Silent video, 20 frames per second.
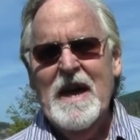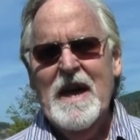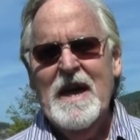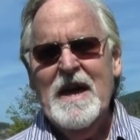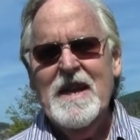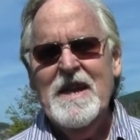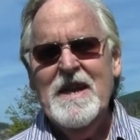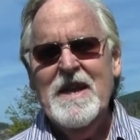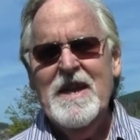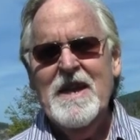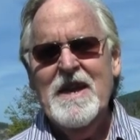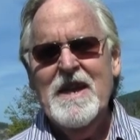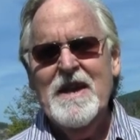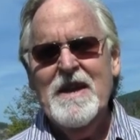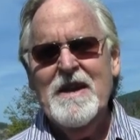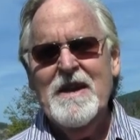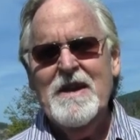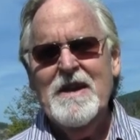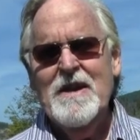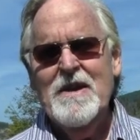And
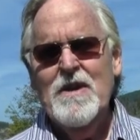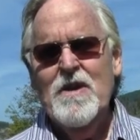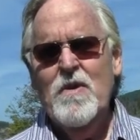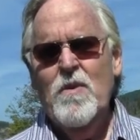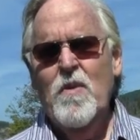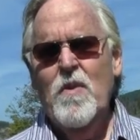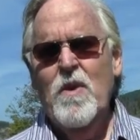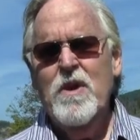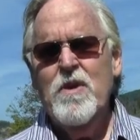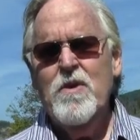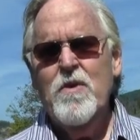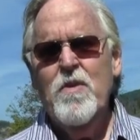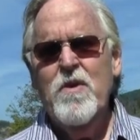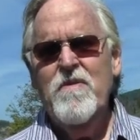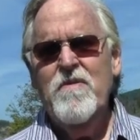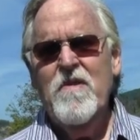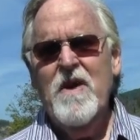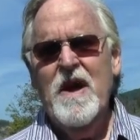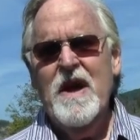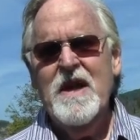uh, what do we
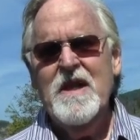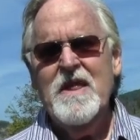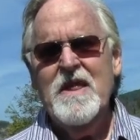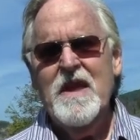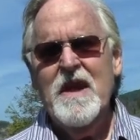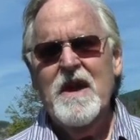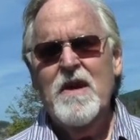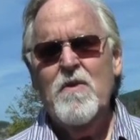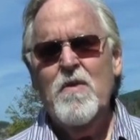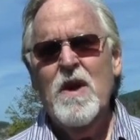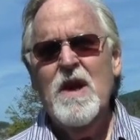find there?